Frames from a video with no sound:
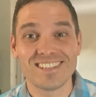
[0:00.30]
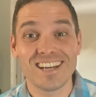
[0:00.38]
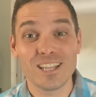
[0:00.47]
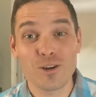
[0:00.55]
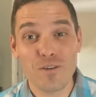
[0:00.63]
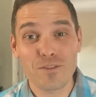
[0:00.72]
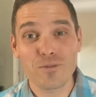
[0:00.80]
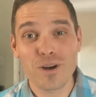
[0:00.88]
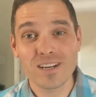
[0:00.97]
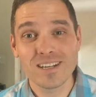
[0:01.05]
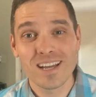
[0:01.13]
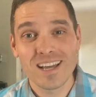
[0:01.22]
Hello,
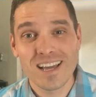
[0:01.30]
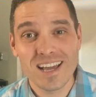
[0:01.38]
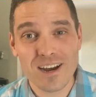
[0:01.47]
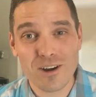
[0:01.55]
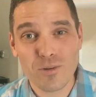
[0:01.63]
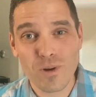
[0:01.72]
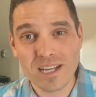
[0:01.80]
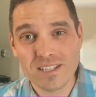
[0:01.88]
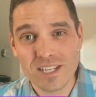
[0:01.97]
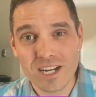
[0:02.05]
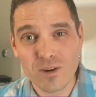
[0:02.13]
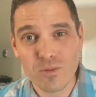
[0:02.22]
everyone. Eric Weiss
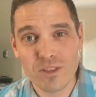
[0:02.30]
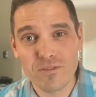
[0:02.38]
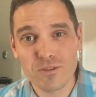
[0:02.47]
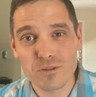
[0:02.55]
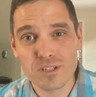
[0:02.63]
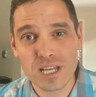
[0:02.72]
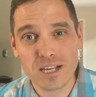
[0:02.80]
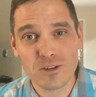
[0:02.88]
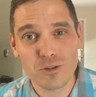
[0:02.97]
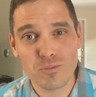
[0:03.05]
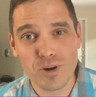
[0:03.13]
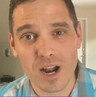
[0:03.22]
here with Full
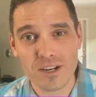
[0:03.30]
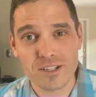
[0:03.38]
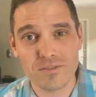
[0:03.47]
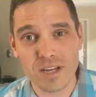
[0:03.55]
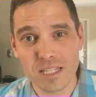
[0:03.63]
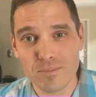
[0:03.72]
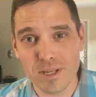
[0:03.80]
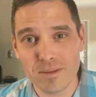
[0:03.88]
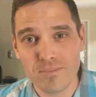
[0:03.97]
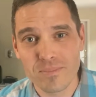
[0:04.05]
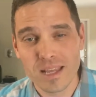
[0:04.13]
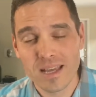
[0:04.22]
Cycle Product Development.
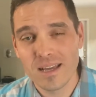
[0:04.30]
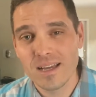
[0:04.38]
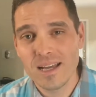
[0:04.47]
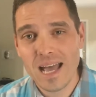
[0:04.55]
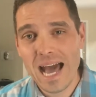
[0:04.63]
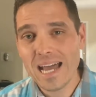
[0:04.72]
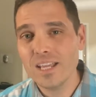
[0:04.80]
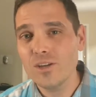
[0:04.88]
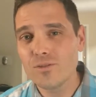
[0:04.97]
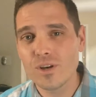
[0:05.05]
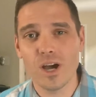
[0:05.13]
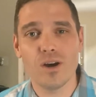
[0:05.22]
How do
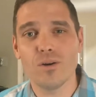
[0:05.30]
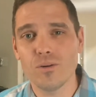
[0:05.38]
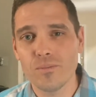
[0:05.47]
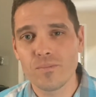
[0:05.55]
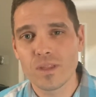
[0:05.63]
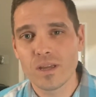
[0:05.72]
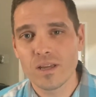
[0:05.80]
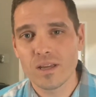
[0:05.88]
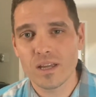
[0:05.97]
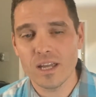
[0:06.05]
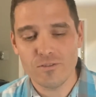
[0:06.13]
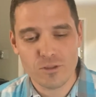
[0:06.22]
you know
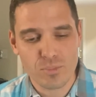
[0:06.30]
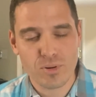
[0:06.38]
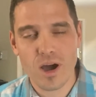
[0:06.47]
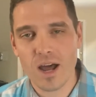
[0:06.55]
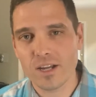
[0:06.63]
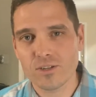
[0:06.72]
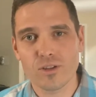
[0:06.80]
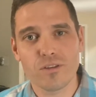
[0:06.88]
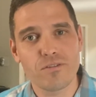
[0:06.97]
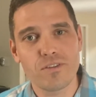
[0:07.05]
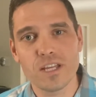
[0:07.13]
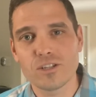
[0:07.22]
if the product or the
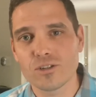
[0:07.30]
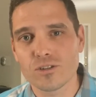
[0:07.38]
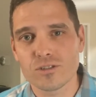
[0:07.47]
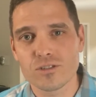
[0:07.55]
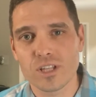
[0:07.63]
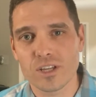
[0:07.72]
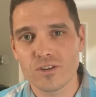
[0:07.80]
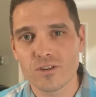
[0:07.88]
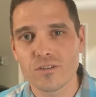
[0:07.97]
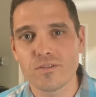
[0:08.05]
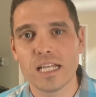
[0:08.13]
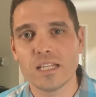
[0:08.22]
features that you're
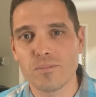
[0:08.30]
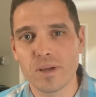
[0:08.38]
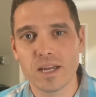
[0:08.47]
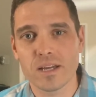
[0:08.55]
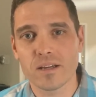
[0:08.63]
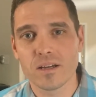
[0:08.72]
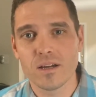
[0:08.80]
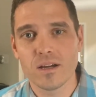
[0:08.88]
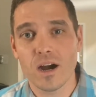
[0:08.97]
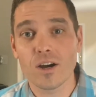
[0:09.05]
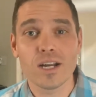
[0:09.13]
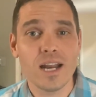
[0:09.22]
developing
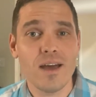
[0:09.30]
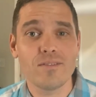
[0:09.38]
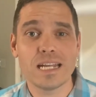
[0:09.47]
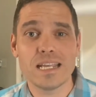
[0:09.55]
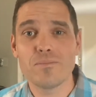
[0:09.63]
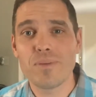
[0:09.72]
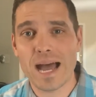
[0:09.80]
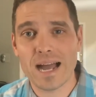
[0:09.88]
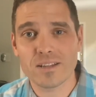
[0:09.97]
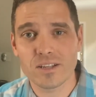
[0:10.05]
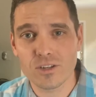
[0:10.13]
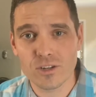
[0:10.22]
are going to have an
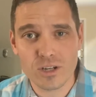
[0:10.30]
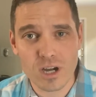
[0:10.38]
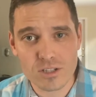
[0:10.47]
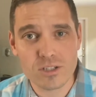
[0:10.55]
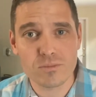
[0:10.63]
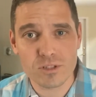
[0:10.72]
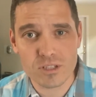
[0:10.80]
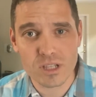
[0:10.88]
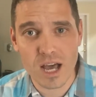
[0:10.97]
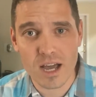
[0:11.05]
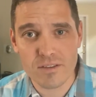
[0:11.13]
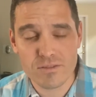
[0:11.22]
impact in your customers'
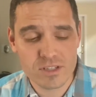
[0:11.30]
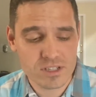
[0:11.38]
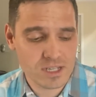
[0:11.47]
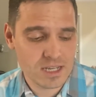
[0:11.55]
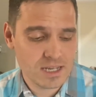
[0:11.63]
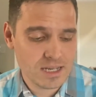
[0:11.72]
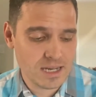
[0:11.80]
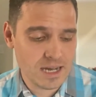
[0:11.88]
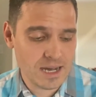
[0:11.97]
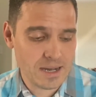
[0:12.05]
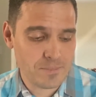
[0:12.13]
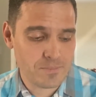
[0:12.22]
lives?
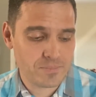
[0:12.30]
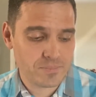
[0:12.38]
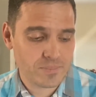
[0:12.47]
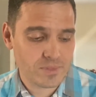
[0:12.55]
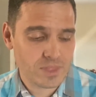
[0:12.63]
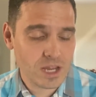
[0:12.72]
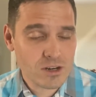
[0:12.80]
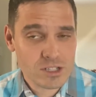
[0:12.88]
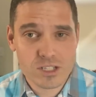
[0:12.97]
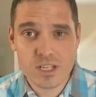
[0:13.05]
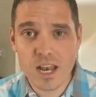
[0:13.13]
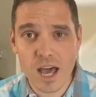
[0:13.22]
Um, there is
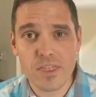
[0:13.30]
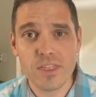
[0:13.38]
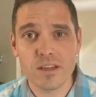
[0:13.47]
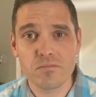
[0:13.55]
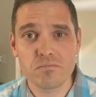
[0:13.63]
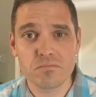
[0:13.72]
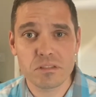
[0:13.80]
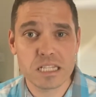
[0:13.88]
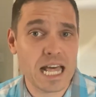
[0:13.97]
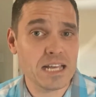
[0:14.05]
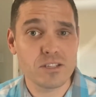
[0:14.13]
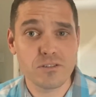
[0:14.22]
nothing
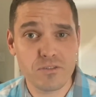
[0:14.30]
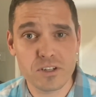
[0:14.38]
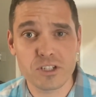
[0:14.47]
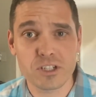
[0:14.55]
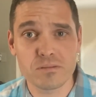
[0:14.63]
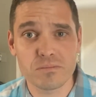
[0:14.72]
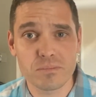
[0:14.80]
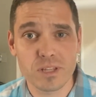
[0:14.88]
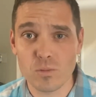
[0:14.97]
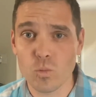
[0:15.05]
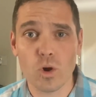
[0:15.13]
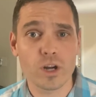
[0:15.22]
less efficient
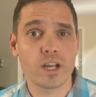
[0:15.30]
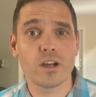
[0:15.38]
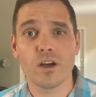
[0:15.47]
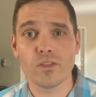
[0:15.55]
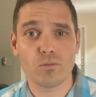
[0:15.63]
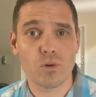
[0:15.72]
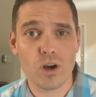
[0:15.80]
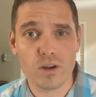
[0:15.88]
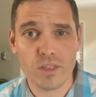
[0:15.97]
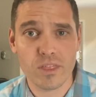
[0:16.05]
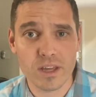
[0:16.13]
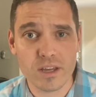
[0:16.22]
than working on the wrong
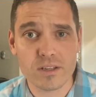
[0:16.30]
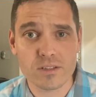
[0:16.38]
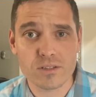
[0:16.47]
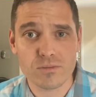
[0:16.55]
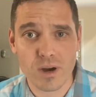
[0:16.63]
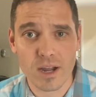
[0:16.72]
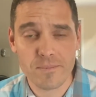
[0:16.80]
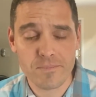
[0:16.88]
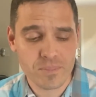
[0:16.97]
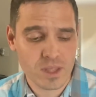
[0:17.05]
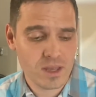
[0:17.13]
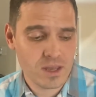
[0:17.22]
things, right?
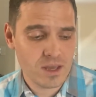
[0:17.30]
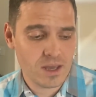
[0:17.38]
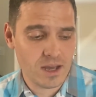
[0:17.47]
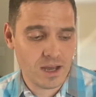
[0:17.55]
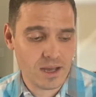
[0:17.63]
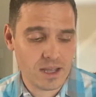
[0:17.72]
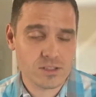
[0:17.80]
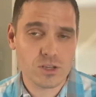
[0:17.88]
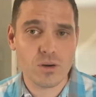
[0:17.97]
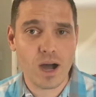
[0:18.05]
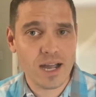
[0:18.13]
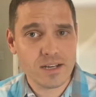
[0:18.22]
Uh, and
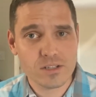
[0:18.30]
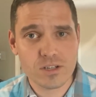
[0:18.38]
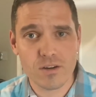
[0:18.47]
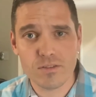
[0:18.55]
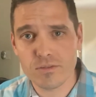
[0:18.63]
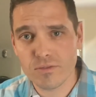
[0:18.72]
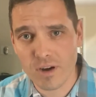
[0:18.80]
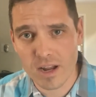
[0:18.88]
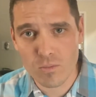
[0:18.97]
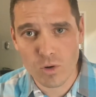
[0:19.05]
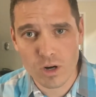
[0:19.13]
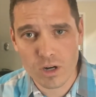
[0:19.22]
so I discovered a
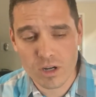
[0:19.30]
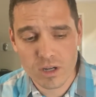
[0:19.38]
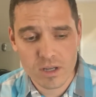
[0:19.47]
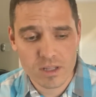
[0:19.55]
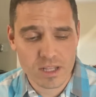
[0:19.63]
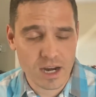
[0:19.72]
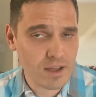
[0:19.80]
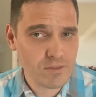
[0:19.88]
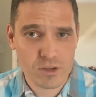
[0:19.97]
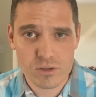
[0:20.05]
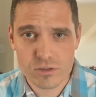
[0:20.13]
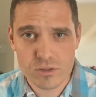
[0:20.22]
framework that I've
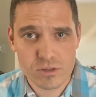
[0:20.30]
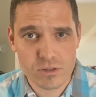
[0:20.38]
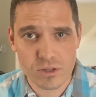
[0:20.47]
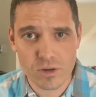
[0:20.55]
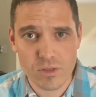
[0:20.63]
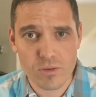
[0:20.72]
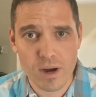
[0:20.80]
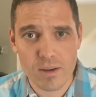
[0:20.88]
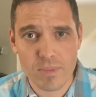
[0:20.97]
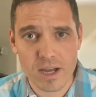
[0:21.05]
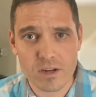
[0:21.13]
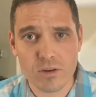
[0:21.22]
used, you know, throughout
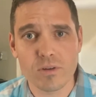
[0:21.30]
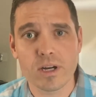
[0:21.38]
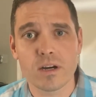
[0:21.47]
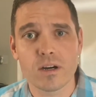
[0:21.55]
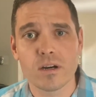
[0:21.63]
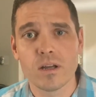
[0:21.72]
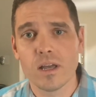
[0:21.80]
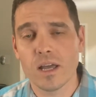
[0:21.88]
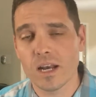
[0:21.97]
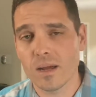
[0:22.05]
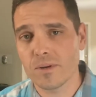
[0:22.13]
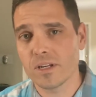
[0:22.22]
my career,
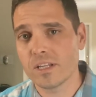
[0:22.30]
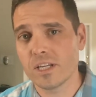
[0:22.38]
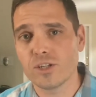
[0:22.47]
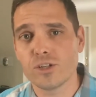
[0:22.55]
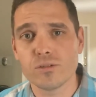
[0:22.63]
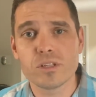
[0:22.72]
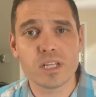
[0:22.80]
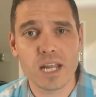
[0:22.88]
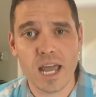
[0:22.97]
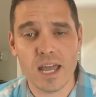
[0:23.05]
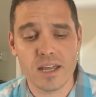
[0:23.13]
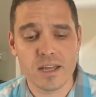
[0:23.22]
and I'm going to teach you
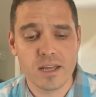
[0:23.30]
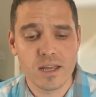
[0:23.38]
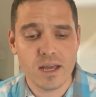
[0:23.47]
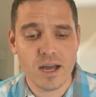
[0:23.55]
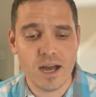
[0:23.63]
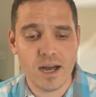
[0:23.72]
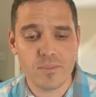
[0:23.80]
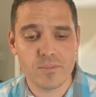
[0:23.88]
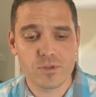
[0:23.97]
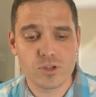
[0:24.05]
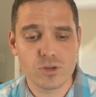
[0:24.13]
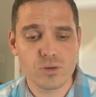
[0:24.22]
today um,
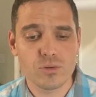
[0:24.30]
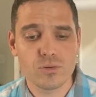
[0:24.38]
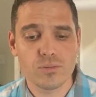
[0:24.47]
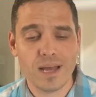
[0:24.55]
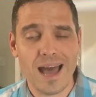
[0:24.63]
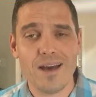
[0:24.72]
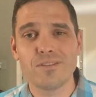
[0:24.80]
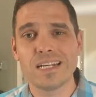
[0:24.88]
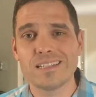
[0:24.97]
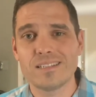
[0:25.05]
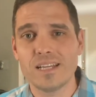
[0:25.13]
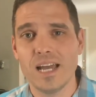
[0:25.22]
to have an
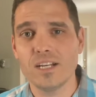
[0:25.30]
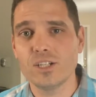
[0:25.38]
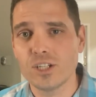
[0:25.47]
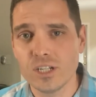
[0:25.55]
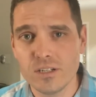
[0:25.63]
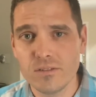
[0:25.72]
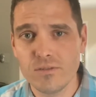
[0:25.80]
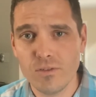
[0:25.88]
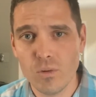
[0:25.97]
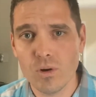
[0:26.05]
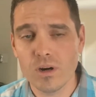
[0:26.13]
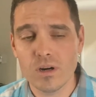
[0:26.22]
intention
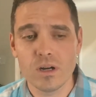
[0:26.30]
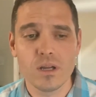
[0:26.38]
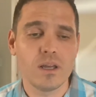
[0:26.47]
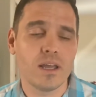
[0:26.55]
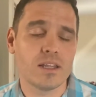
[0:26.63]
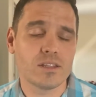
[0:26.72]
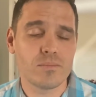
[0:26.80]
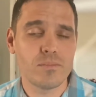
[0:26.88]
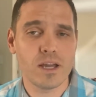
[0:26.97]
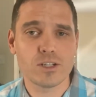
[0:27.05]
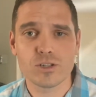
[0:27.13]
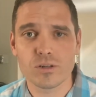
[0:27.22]
for and to
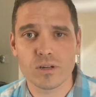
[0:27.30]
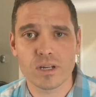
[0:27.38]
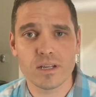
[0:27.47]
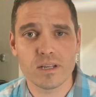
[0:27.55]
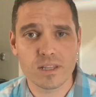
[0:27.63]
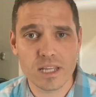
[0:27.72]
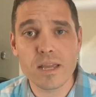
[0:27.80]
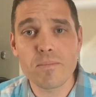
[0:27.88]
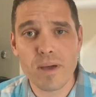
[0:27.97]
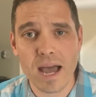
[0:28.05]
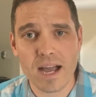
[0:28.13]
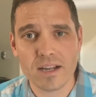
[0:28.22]
measure in the
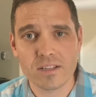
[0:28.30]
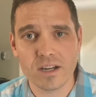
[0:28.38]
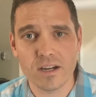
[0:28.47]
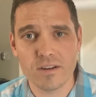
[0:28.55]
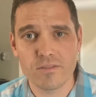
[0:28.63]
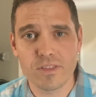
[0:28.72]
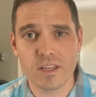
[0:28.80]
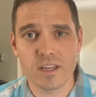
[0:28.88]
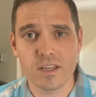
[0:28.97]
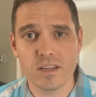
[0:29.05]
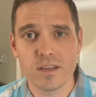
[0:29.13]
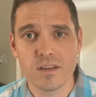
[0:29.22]
impact of
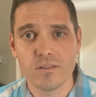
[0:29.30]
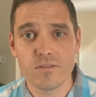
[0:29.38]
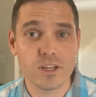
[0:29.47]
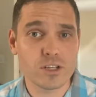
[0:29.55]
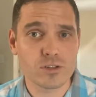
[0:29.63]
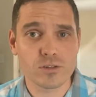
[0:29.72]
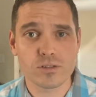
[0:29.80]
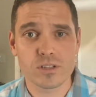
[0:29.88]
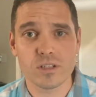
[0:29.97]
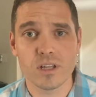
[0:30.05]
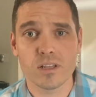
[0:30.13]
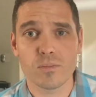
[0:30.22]
the features
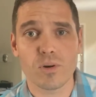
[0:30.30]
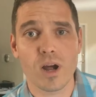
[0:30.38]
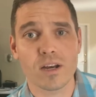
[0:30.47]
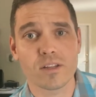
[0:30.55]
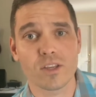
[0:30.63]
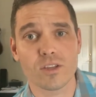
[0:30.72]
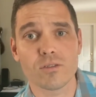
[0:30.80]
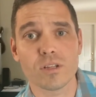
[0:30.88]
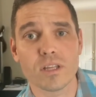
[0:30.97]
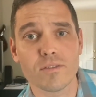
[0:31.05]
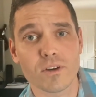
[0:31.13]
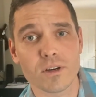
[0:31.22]
and, and the product that you
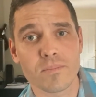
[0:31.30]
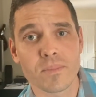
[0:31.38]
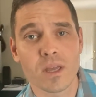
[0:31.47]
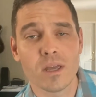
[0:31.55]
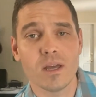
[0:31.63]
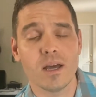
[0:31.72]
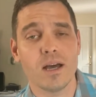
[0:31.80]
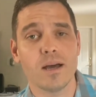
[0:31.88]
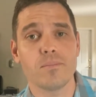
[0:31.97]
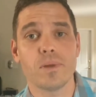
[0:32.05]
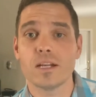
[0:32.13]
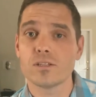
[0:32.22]
deliver.
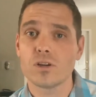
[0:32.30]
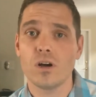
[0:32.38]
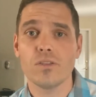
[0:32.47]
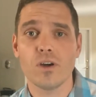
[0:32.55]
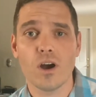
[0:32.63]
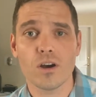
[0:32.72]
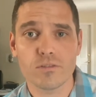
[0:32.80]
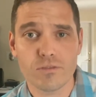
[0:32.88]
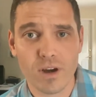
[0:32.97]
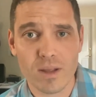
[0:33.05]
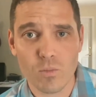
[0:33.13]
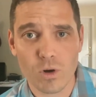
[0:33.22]
Um, and it's called the HEART
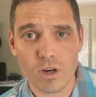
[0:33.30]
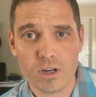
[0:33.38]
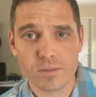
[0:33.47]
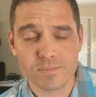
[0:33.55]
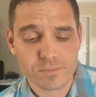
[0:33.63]
framework.